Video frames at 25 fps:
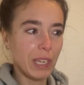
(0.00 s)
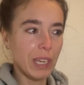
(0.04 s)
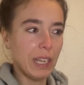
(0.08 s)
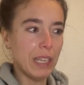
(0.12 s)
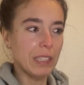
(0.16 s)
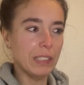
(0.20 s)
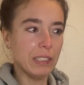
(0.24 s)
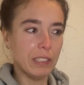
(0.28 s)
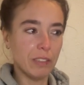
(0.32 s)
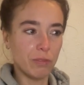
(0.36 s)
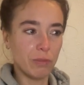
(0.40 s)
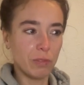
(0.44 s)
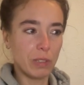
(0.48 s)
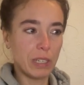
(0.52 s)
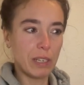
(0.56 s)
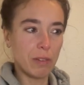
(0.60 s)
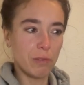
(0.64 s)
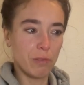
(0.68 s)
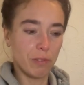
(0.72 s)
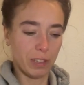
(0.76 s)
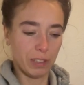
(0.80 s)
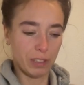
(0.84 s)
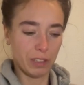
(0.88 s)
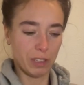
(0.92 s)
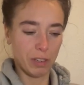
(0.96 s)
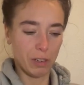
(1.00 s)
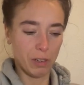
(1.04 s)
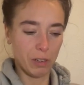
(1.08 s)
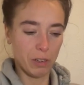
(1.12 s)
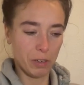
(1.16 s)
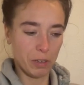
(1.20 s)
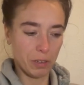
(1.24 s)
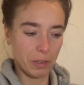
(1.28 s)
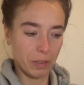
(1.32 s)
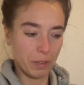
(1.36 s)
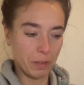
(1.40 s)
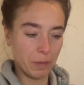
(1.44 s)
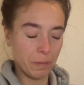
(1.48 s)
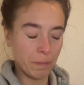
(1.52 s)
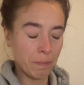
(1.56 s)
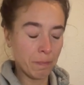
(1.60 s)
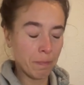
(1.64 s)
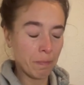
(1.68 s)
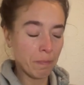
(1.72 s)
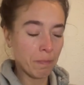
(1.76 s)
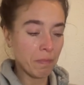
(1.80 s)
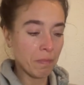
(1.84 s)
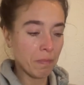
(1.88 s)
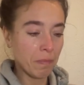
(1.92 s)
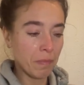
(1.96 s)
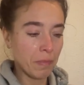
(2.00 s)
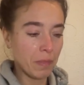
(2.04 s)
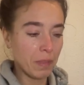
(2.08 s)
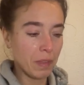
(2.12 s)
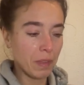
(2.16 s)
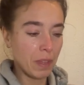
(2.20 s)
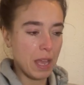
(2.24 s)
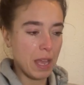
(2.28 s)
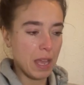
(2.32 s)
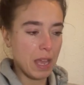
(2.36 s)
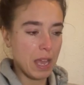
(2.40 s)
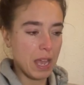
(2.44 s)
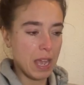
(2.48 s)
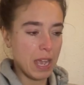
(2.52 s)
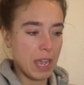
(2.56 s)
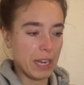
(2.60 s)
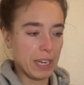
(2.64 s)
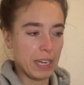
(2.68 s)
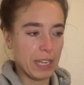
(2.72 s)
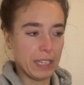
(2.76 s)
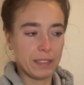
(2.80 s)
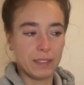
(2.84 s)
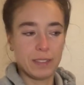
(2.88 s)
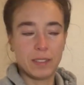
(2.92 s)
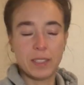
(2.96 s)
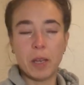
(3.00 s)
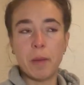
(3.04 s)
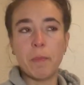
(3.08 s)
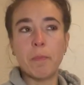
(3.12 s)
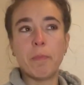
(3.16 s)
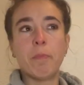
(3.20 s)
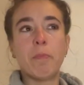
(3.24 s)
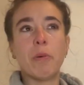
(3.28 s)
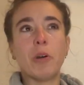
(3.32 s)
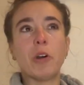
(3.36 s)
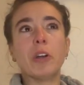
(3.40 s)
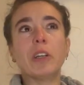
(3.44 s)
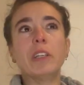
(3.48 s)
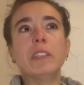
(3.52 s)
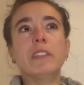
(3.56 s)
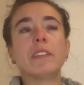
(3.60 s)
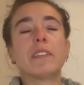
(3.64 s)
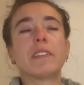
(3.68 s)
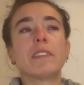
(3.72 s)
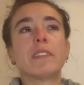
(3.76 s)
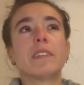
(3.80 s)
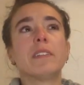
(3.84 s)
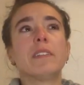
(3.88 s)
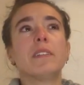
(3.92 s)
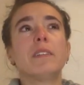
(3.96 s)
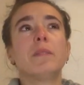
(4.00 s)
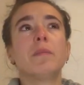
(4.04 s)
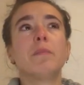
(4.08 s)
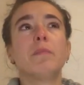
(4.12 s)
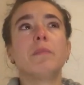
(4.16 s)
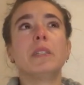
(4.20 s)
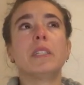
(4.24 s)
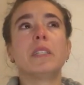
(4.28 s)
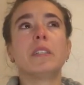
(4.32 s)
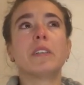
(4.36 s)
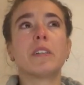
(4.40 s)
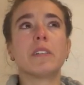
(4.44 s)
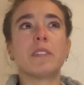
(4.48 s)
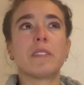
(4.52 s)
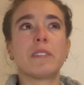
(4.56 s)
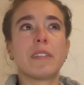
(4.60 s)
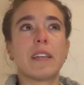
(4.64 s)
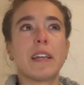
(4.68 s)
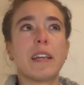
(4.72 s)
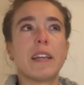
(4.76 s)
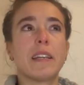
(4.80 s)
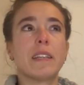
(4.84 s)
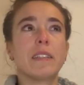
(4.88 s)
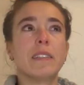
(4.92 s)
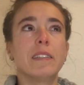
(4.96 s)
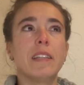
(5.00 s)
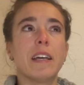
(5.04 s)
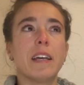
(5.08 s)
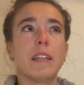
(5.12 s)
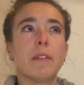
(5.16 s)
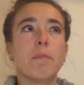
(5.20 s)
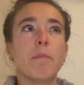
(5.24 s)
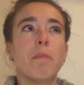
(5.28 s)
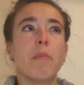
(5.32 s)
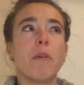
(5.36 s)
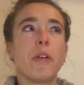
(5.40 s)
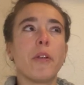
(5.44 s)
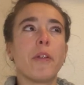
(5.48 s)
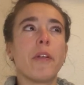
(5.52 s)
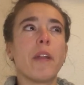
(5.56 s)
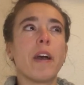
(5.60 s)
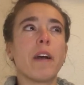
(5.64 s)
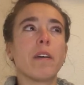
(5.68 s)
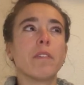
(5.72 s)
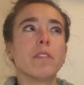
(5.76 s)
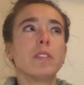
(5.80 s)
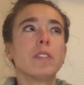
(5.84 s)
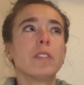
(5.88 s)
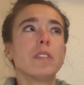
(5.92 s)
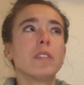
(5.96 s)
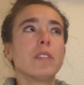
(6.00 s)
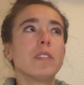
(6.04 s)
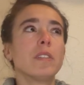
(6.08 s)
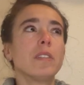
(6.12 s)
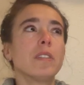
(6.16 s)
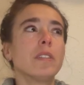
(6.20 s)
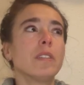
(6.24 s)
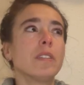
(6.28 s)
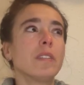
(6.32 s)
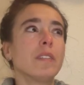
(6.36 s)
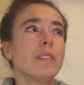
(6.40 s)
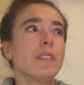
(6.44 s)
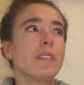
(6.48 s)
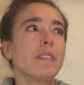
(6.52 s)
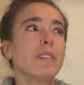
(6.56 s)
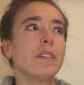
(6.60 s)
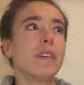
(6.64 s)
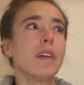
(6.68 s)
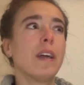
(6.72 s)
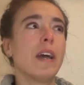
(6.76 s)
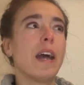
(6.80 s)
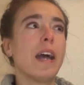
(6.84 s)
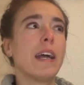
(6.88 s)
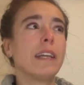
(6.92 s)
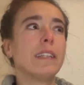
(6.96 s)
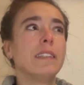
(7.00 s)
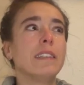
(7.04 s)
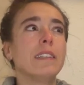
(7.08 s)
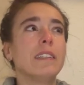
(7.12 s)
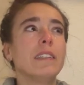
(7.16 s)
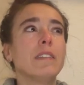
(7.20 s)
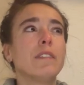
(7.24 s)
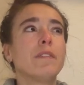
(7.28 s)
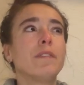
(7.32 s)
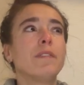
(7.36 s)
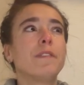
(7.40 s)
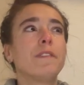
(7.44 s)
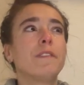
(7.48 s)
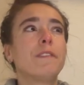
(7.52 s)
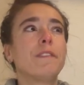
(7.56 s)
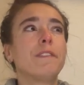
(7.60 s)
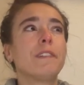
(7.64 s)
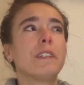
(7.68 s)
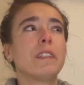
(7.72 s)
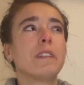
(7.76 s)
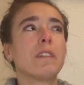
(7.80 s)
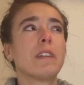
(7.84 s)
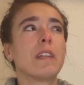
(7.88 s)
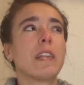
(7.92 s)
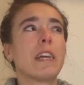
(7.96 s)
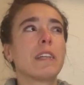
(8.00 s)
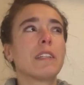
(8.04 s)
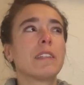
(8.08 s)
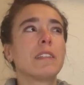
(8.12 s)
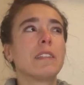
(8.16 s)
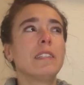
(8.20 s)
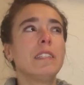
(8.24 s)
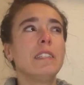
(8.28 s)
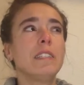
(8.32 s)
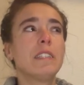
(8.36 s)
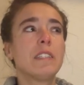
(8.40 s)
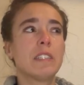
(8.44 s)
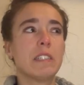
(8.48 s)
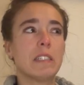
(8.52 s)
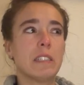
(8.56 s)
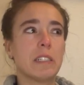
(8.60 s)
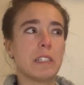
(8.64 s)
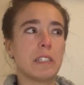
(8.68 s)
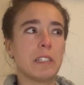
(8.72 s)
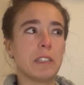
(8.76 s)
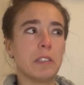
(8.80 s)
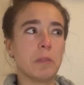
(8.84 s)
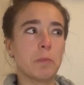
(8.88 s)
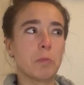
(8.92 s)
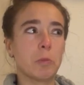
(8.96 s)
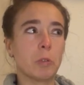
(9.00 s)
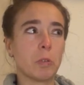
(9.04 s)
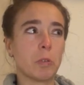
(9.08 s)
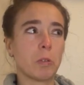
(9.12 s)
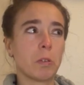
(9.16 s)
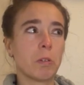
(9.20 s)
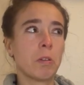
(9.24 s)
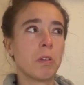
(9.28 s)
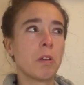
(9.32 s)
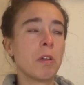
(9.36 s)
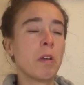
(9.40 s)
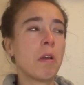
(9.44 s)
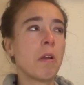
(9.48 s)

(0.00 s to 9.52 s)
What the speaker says: And they really want to learn. And at some point, because I had that burnout, I didn't feel like teaching anymore.